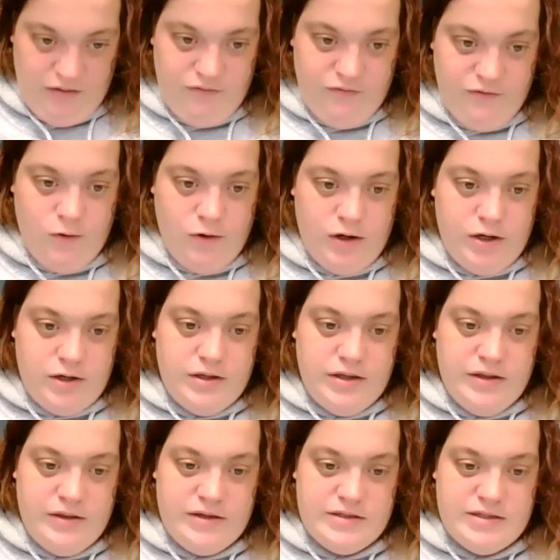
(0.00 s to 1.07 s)
4,
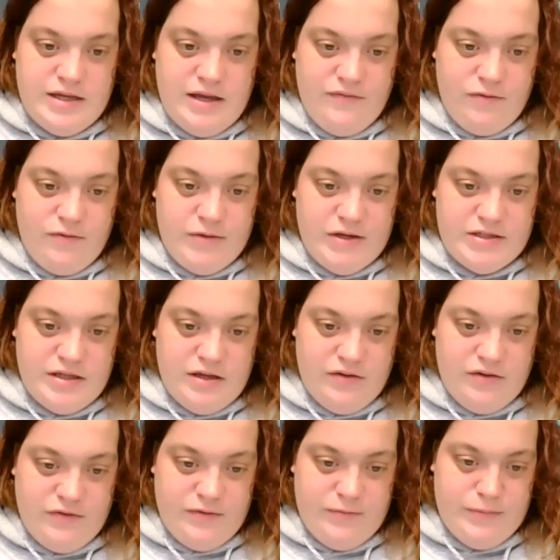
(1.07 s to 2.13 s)
the same for my cell
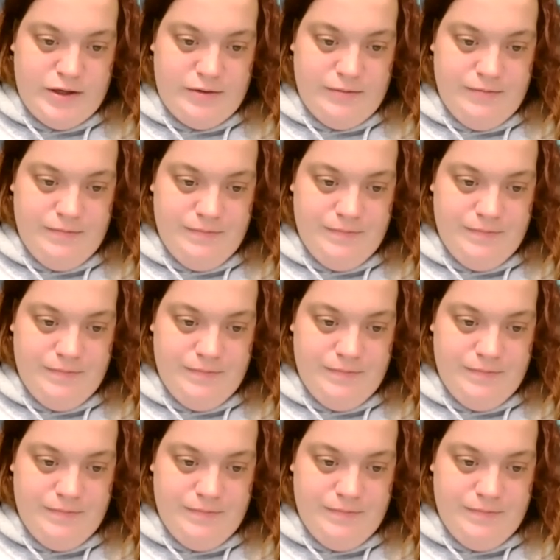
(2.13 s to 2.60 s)
phone bill.